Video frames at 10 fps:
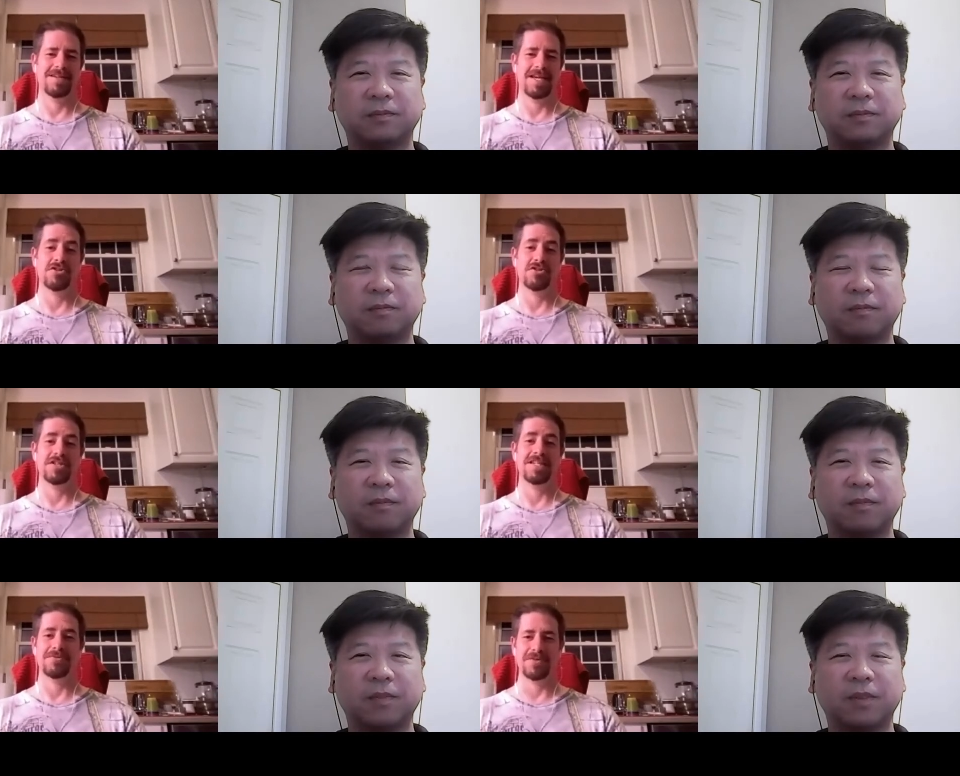
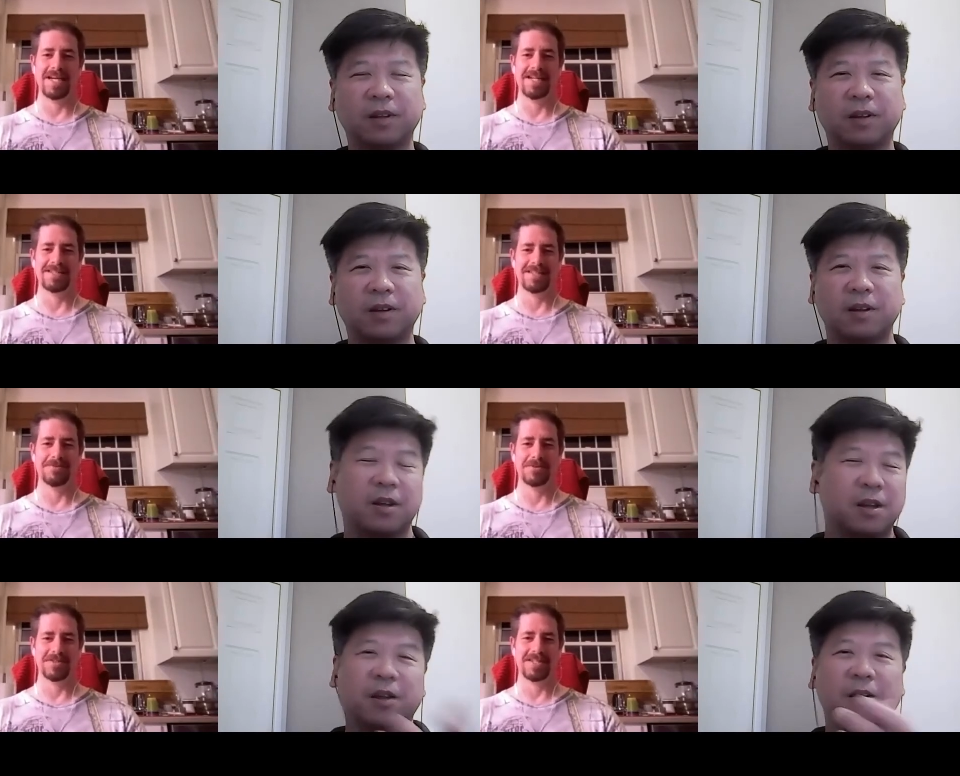Speaker 1: engineered reality we'll
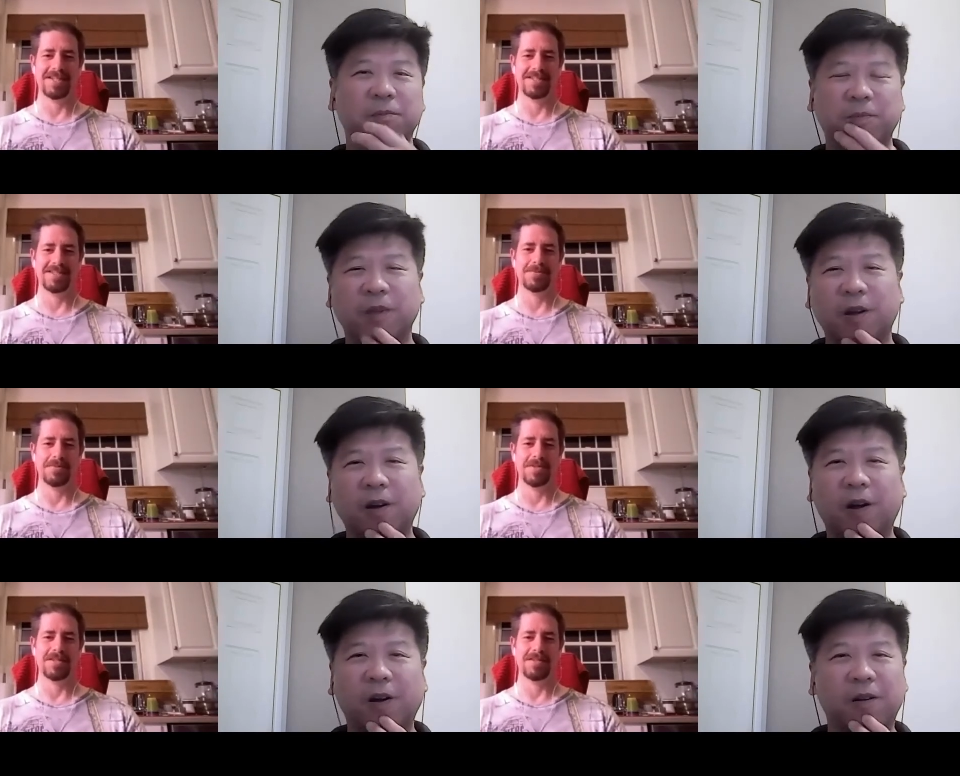say seems to be
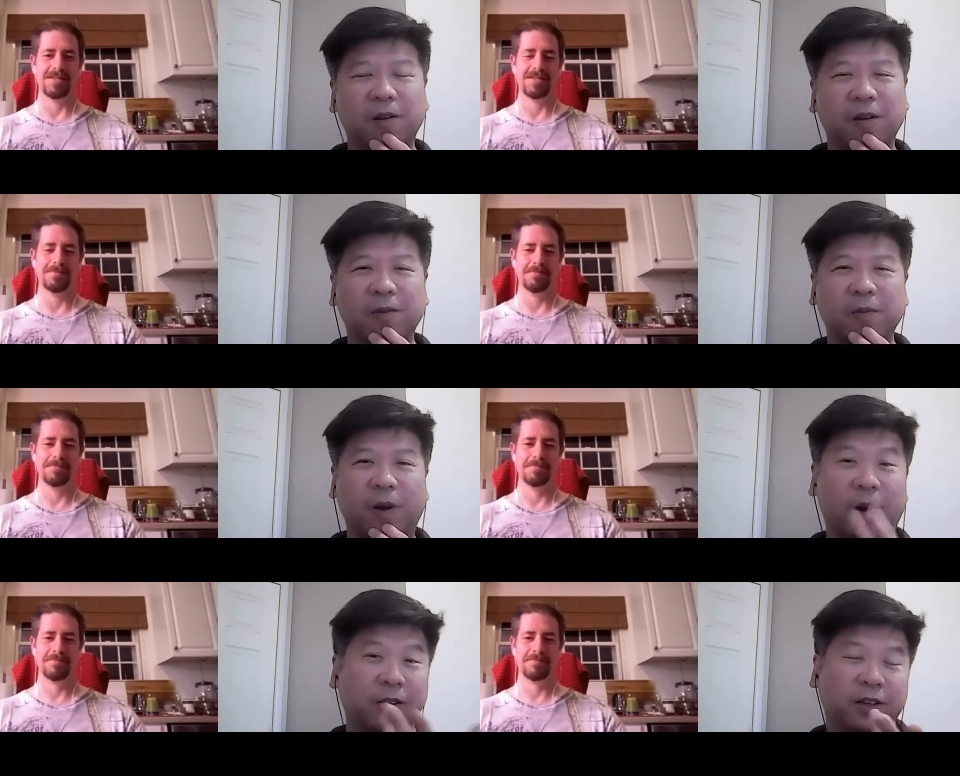the theme
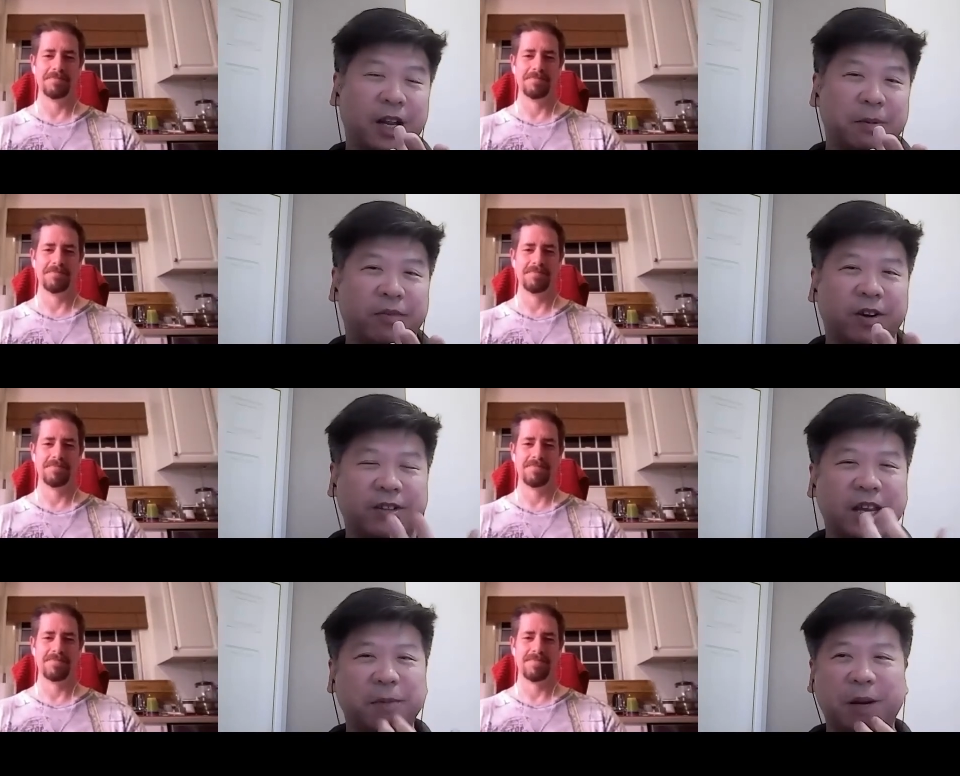
Speaker 2: all in the name of
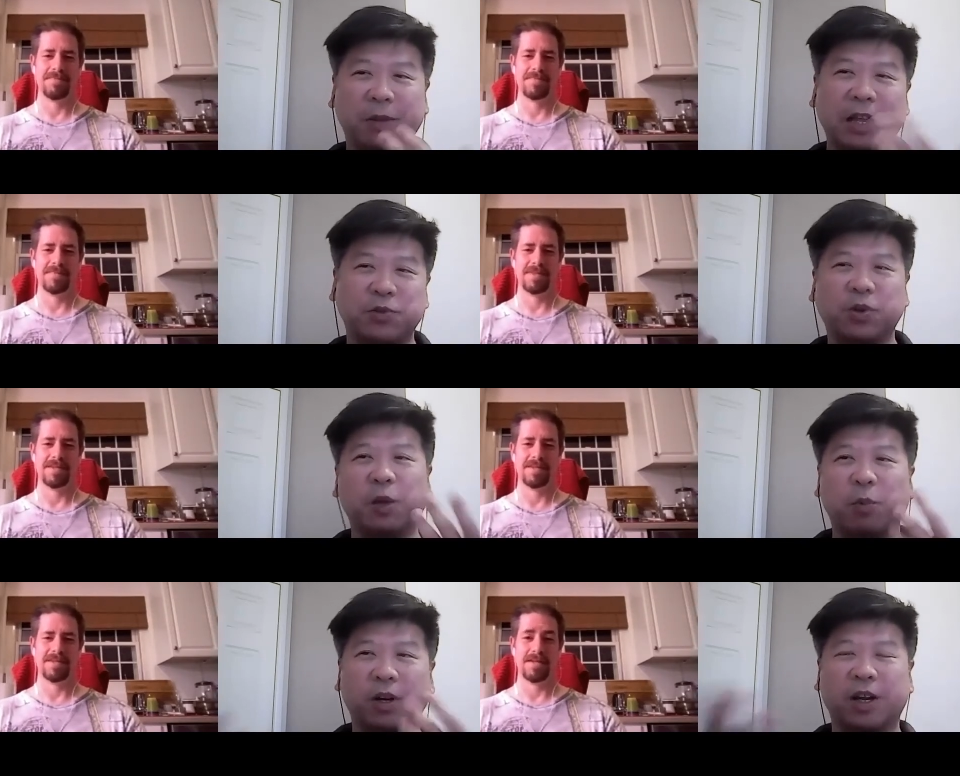entertainment. I mean, that's
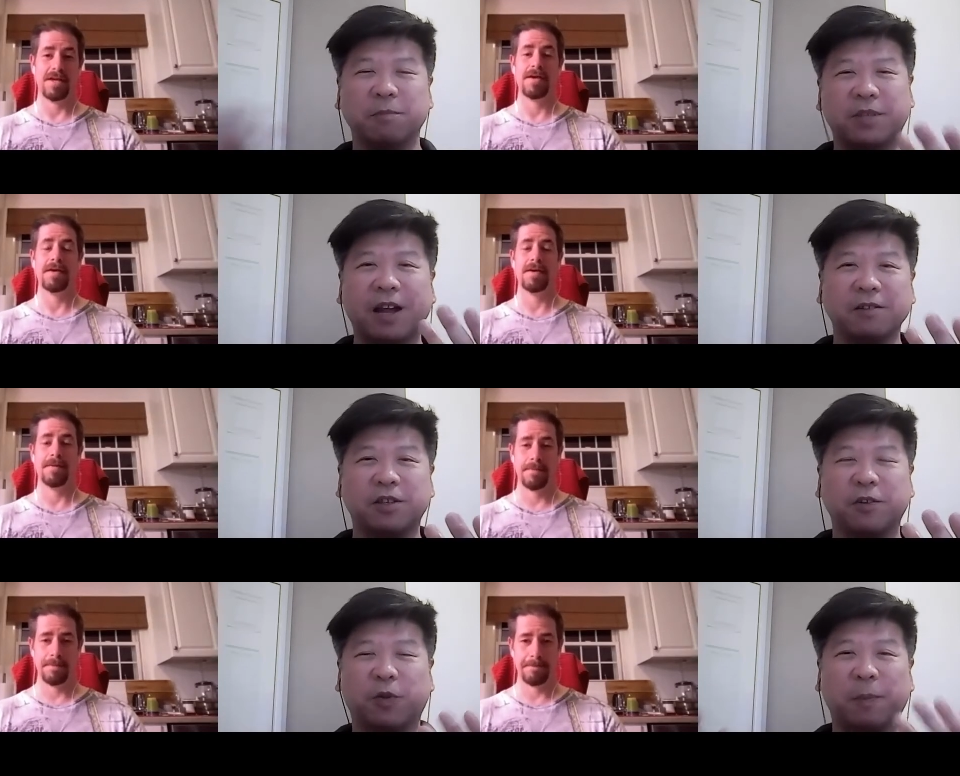really what it yeah, comes yeah. down
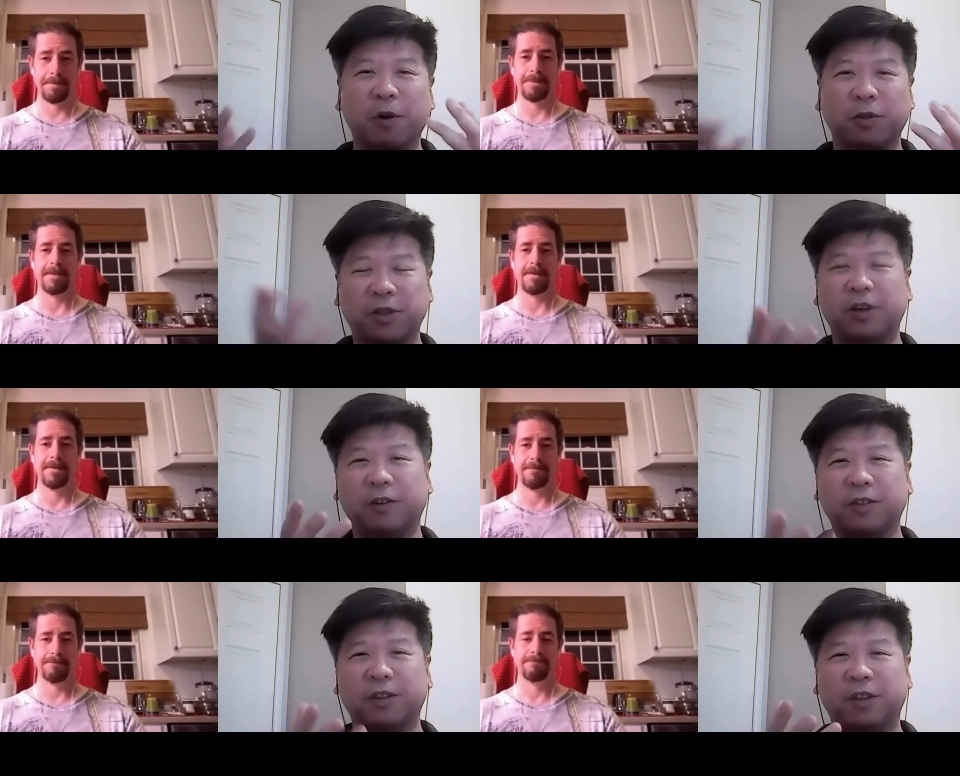to for both, yeah. you
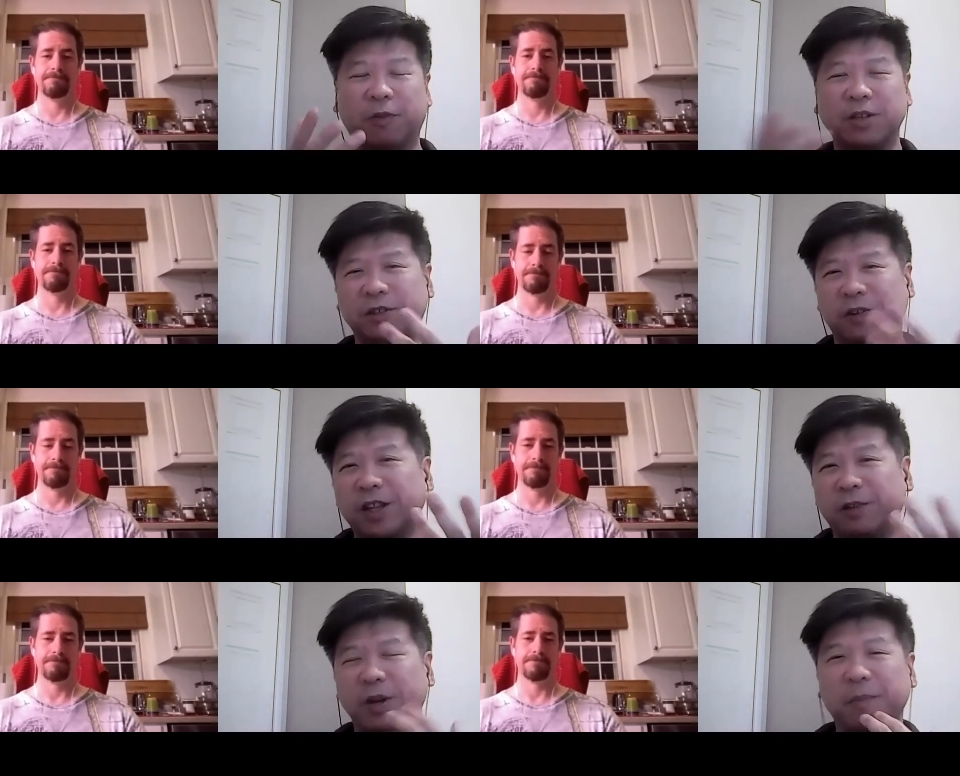know, the original
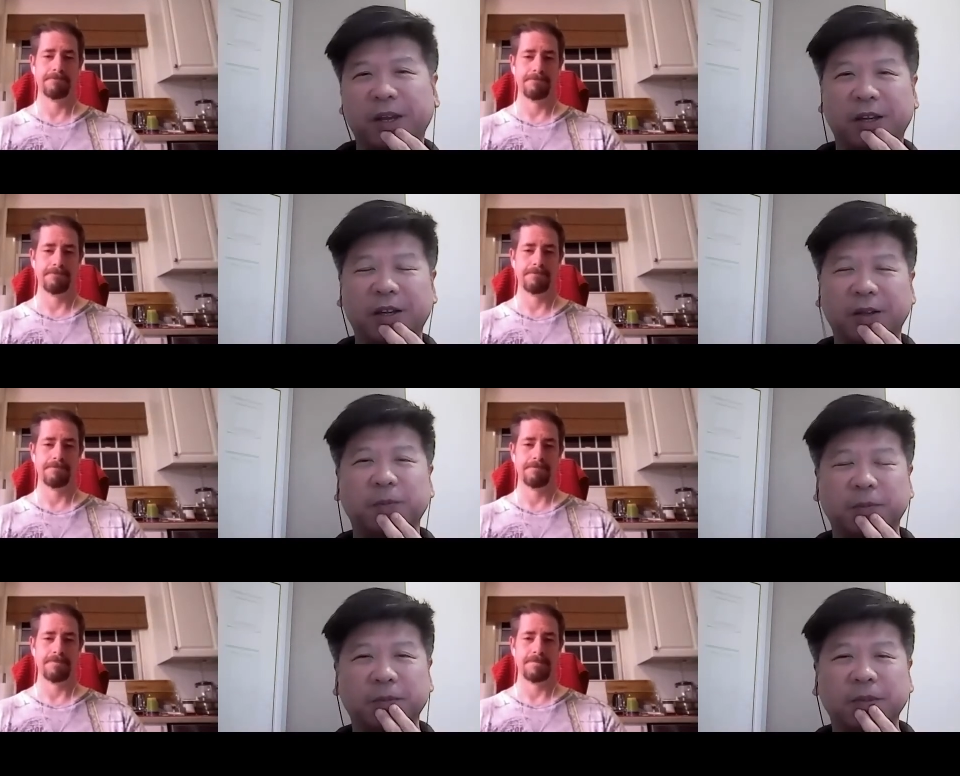and the remake.
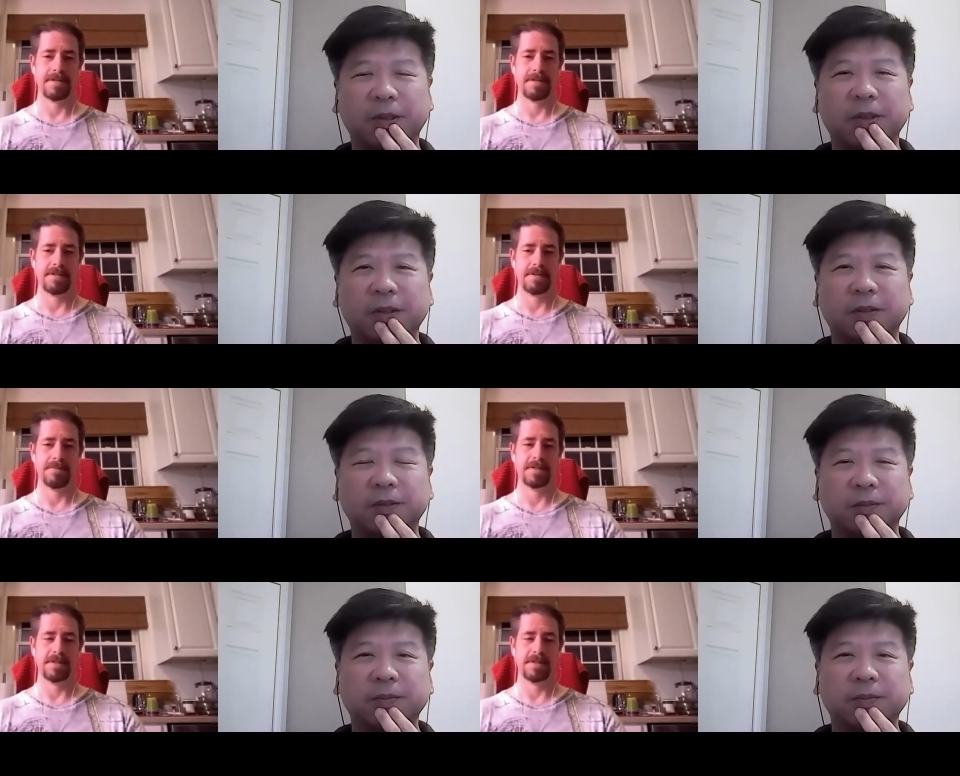
Speaker 1: Yeah, yeah,